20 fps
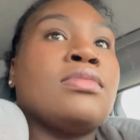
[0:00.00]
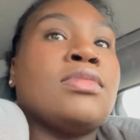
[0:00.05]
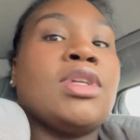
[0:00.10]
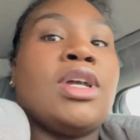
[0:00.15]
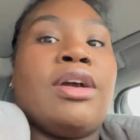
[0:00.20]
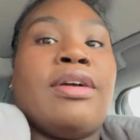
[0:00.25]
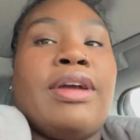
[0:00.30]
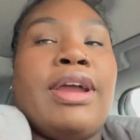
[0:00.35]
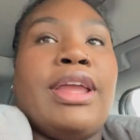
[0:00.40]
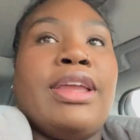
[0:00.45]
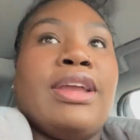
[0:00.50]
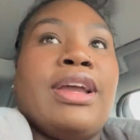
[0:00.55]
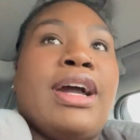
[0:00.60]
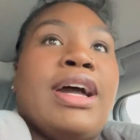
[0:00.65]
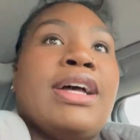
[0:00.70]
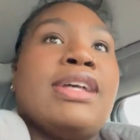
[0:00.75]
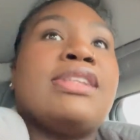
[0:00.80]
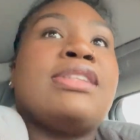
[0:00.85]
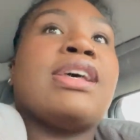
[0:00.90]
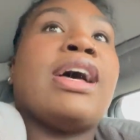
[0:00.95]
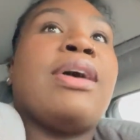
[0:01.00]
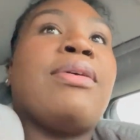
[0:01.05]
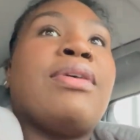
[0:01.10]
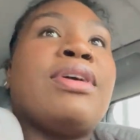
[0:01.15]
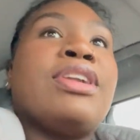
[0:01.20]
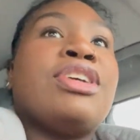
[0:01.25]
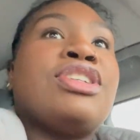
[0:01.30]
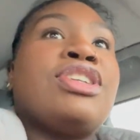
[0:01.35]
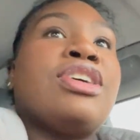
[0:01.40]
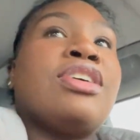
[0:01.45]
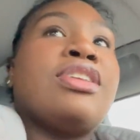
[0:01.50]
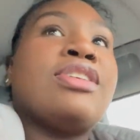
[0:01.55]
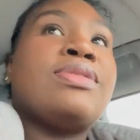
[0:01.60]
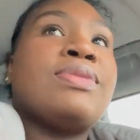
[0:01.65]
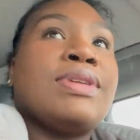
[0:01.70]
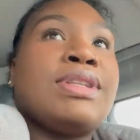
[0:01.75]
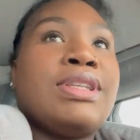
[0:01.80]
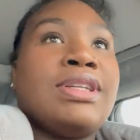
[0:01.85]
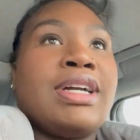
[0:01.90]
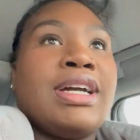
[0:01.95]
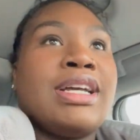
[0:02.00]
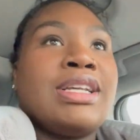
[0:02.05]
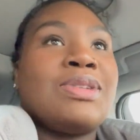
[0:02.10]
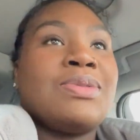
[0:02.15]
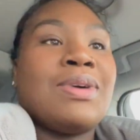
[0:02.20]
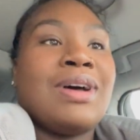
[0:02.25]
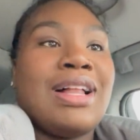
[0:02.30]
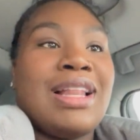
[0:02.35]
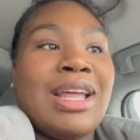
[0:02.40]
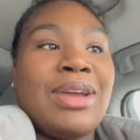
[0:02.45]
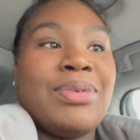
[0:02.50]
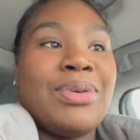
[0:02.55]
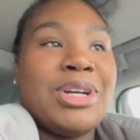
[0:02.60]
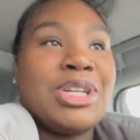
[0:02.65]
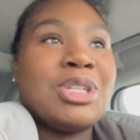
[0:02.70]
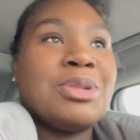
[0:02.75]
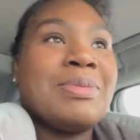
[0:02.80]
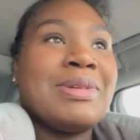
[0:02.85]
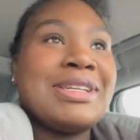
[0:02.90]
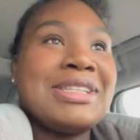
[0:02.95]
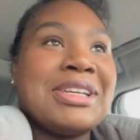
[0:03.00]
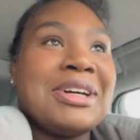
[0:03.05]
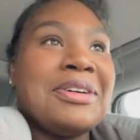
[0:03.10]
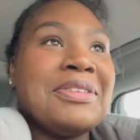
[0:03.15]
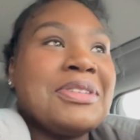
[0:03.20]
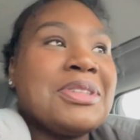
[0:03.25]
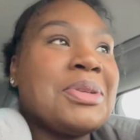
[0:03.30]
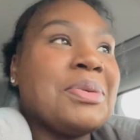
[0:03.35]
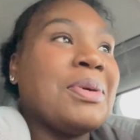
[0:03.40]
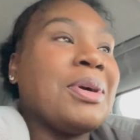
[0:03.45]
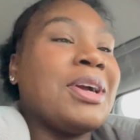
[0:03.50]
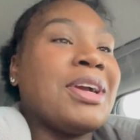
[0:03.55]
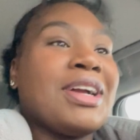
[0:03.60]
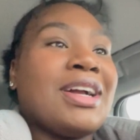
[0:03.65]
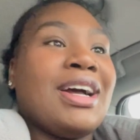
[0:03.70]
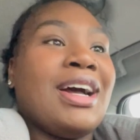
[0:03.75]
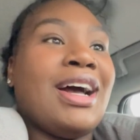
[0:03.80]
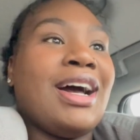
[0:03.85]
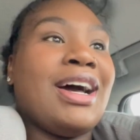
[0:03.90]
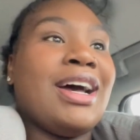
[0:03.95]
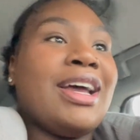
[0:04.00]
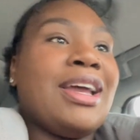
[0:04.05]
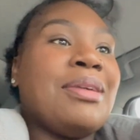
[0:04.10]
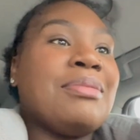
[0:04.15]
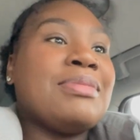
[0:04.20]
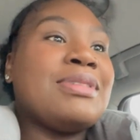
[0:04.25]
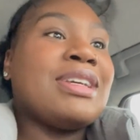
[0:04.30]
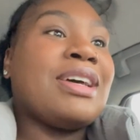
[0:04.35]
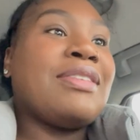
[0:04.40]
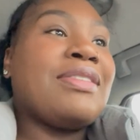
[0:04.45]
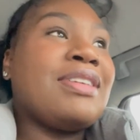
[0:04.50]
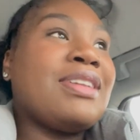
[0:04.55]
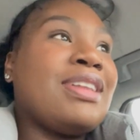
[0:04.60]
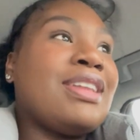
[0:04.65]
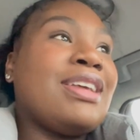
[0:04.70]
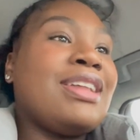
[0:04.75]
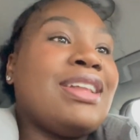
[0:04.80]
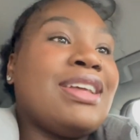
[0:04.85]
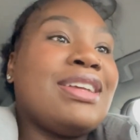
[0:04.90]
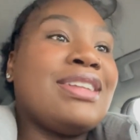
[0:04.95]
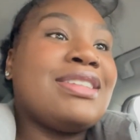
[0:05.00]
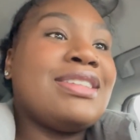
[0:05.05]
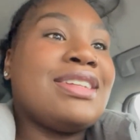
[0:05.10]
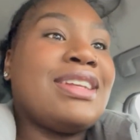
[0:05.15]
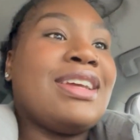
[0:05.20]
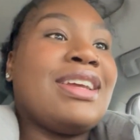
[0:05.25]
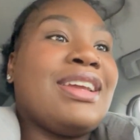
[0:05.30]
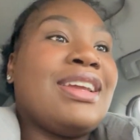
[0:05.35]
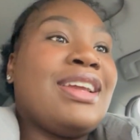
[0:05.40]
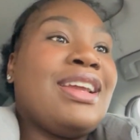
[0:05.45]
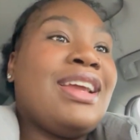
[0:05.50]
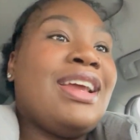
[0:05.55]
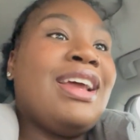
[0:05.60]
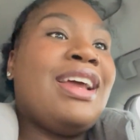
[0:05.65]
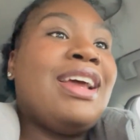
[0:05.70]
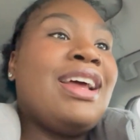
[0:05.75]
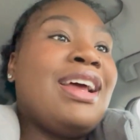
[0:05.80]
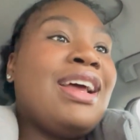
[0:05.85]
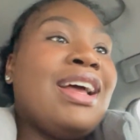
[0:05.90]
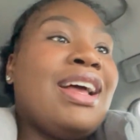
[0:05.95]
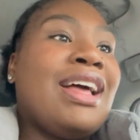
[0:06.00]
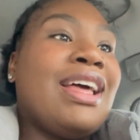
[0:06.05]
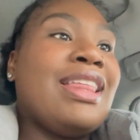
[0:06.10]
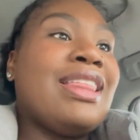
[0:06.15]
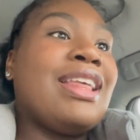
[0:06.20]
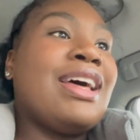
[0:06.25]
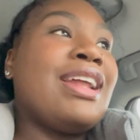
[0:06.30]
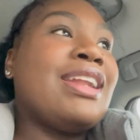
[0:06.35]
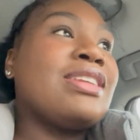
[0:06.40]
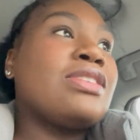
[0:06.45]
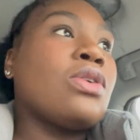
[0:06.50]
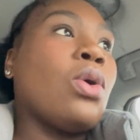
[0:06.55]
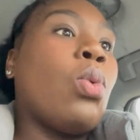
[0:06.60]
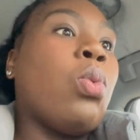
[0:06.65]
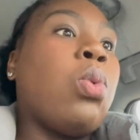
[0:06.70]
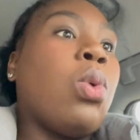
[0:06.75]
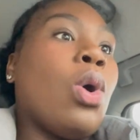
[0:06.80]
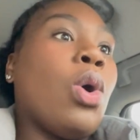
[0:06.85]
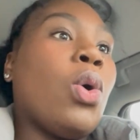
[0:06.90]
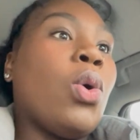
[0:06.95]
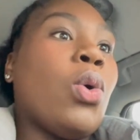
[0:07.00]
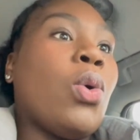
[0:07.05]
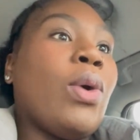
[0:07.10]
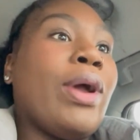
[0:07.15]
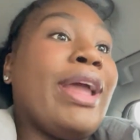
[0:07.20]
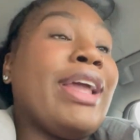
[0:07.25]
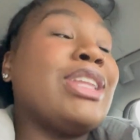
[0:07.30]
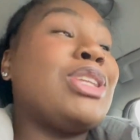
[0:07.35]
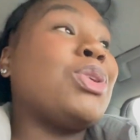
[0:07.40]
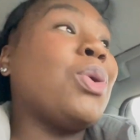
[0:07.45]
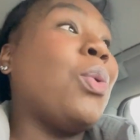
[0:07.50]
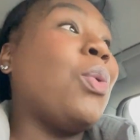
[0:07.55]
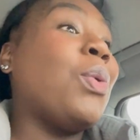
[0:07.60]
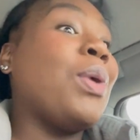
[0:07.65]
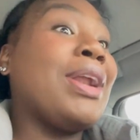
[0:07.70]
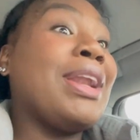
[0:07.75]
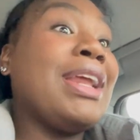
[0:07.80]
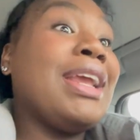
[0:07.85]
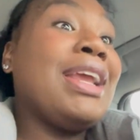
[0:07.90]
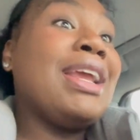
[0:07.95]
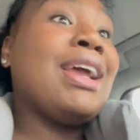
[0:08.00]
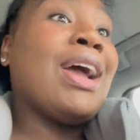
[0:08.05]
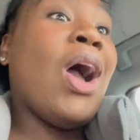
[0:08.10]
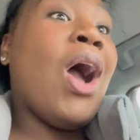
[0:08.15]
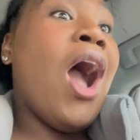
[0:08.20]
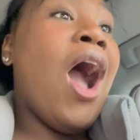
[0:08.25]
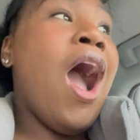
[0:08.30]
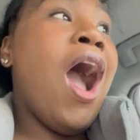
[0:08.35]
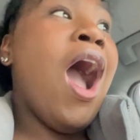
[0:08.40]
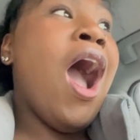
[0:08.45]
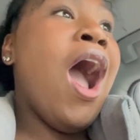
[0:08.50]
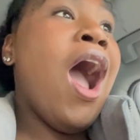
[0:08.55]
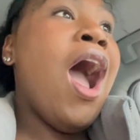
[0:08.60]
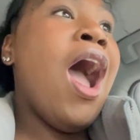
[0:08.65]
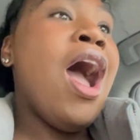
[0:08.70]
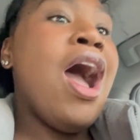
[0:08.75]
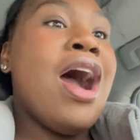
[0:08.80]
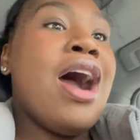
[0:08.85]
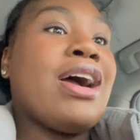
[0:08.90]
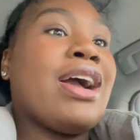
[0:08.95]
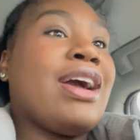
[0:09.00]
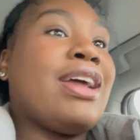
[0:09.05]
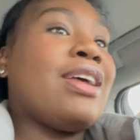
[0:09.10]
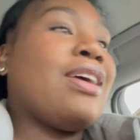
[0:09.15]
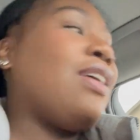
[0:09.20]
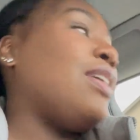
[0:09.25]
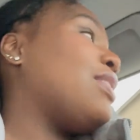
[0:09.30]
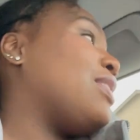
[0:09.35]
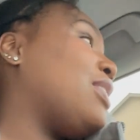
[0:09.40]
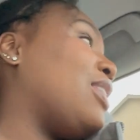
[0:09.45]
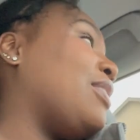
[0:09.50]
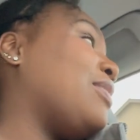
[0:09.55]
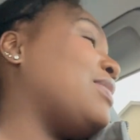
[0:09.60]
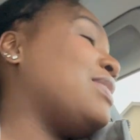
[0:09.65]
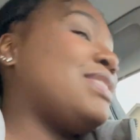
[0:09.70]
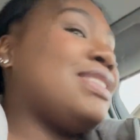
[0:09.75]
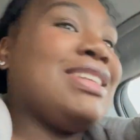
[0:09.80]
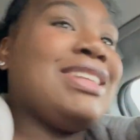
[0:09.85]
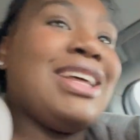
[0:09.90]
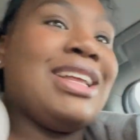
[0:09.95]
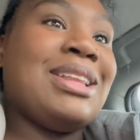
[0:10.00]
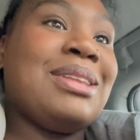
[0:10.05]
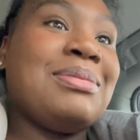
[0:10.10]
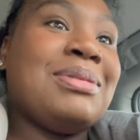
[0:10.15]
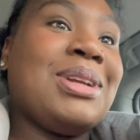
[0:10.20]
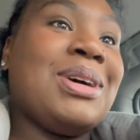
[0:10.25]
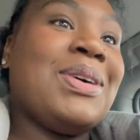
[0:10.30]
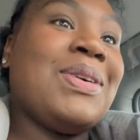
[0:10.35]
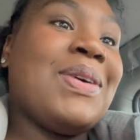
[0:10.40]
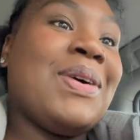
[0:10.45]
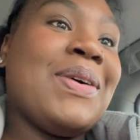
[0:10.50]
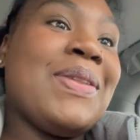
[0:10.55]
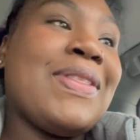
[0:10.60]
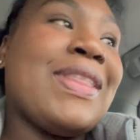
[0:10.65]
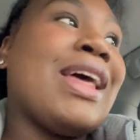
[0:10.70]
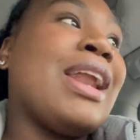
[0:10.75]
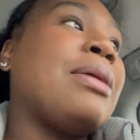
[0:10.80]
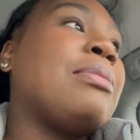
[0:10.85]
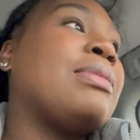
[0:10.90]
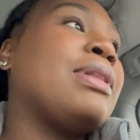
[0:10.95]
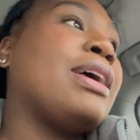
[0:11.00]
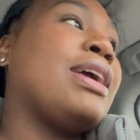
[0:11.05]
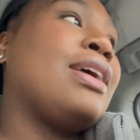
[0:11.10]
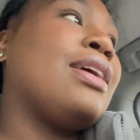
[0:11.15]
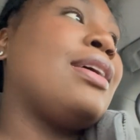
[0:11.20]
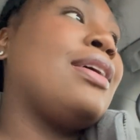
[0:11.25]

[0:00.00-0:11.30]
All right, you guys, I want to share this with you guys while I rush myself to work. I am definitely late today, and that is, whoa, 8:20? I gotta call the office and let them know that I'm late.